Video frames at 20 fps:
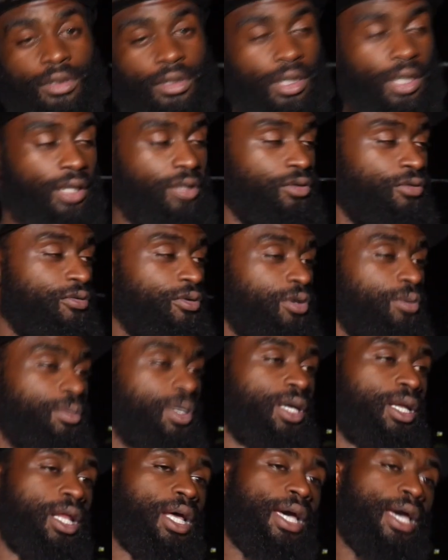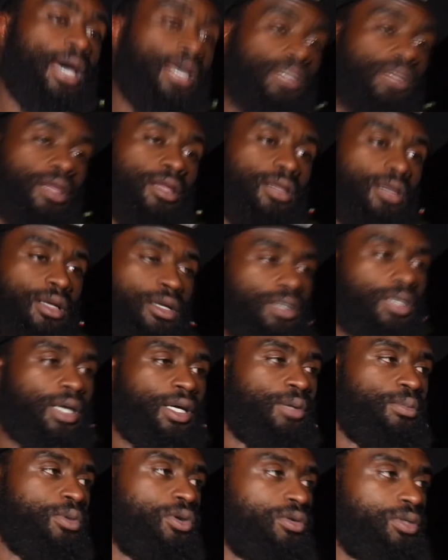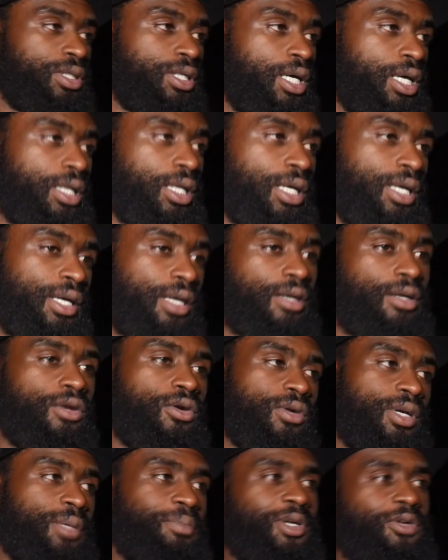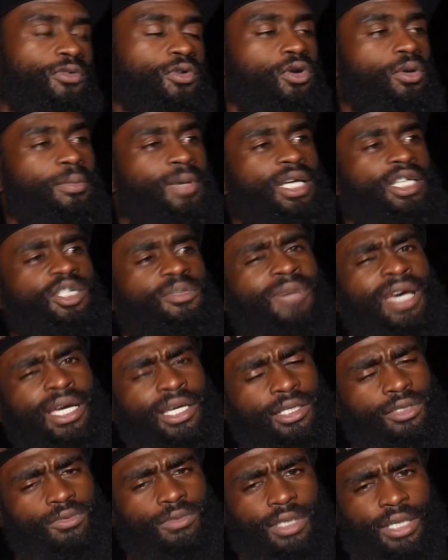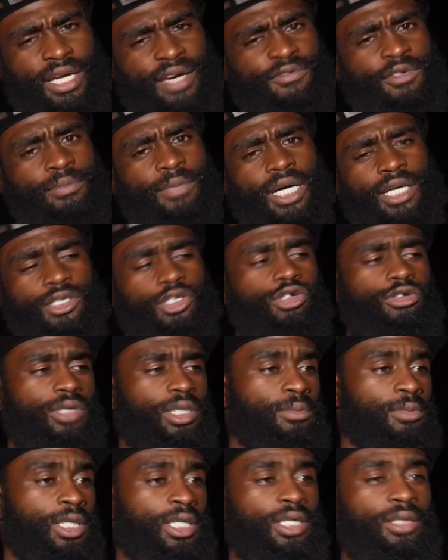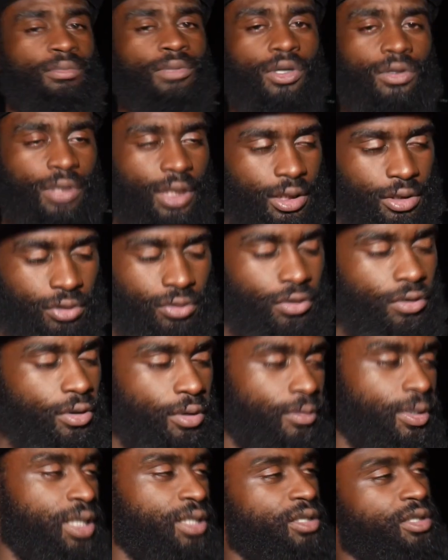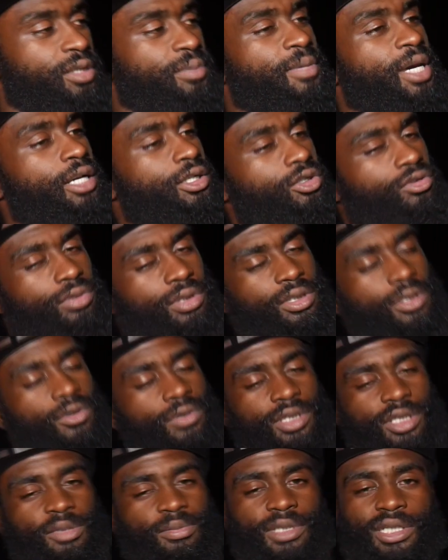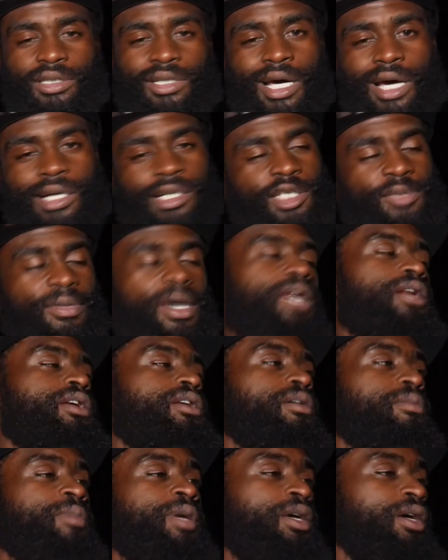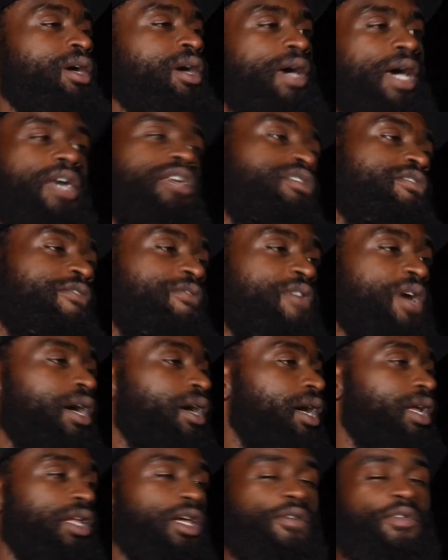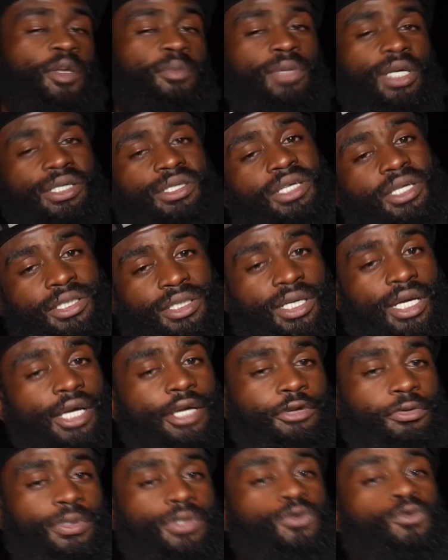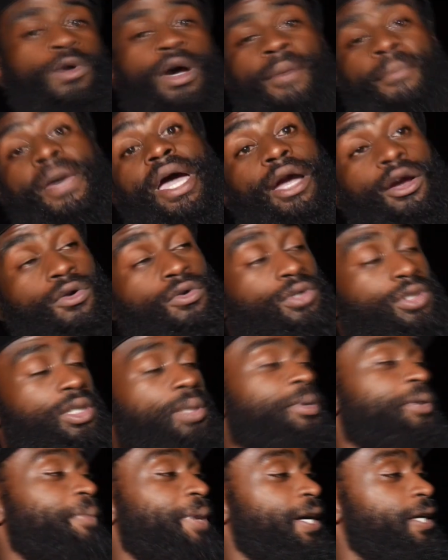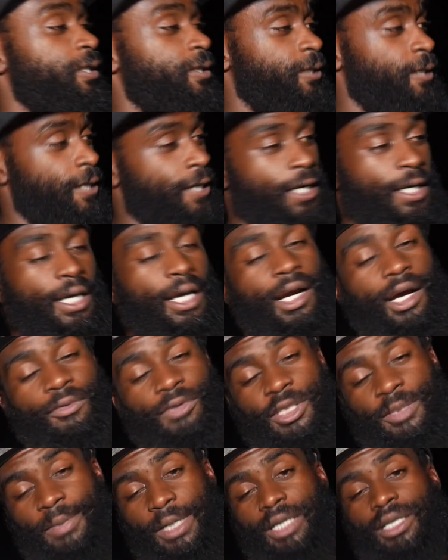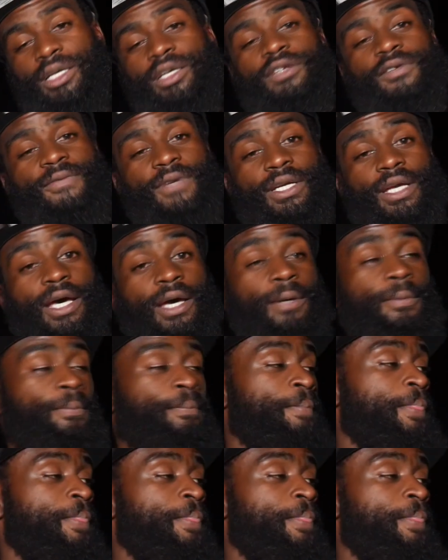Like, you feel me? Like, at the end of the day, bro, it's not like, and don't get me wrong, man, Smack is one of everybody's dream league, bro. Niggas grew up watching Smack, so it's not in spite of them. That's a fact. I love the blessed they stayed, which is why I'm back on Summer Madness. And I respect niggas for that.